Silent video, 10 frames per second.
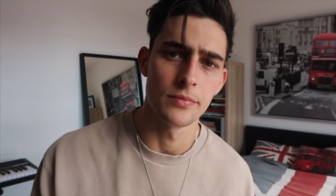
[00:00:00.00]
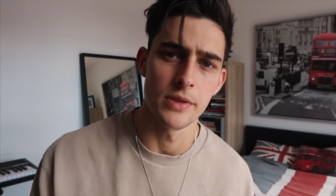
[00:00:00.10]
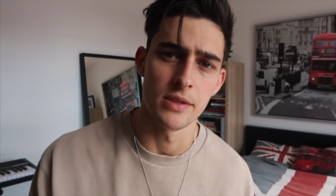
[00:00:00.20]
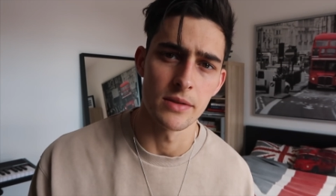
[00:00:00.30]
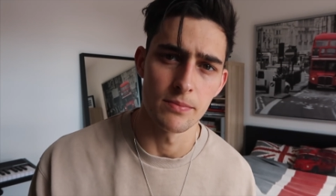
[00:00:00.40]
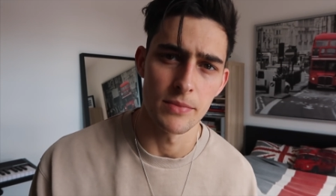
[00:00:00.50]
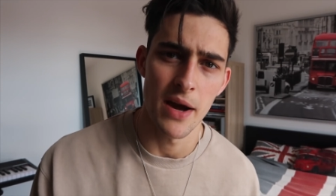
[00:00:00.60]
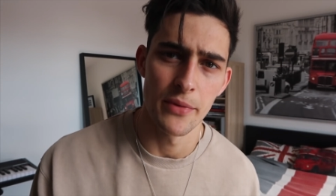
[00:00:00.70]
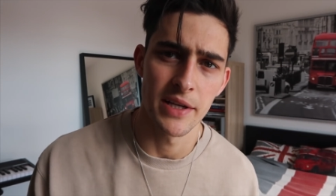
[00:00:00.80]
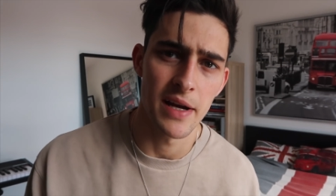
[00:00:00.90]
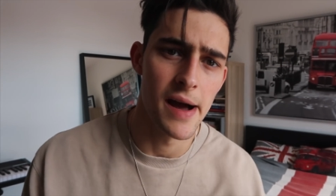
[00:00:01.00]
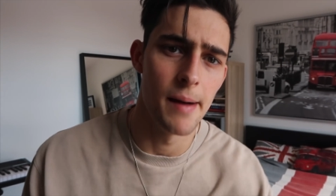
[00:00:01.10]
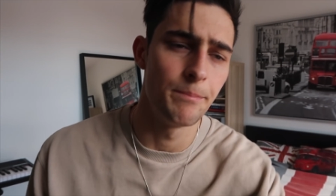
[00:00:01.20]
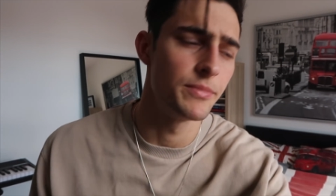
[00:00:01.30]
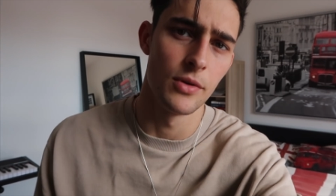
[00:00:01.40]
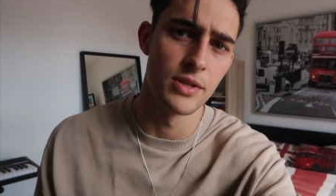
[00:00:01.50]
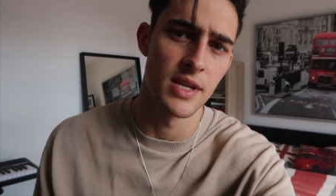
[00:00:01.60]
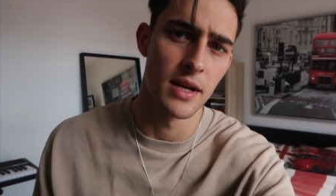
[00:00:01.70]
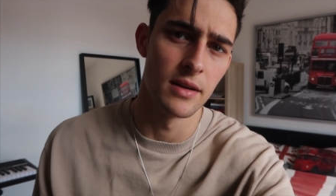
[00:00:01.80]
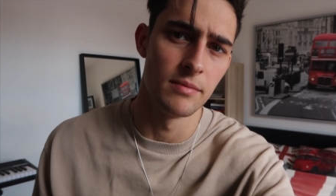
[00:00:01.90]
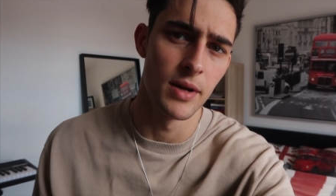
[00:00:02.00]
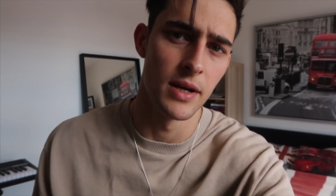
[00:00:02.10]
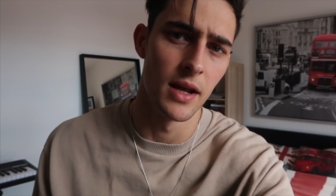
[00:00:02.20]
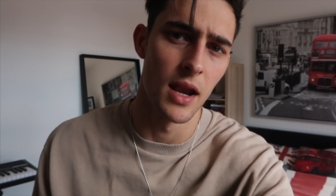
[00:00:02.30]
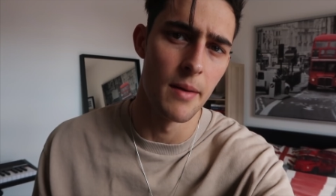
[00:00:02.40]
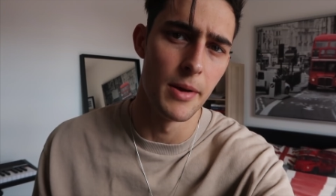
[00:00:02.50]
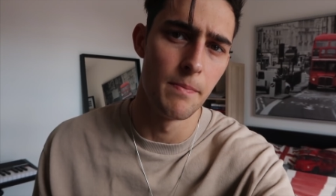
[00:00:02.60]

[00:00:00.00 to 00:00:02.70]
There's a meowing cat. One second, I need to let him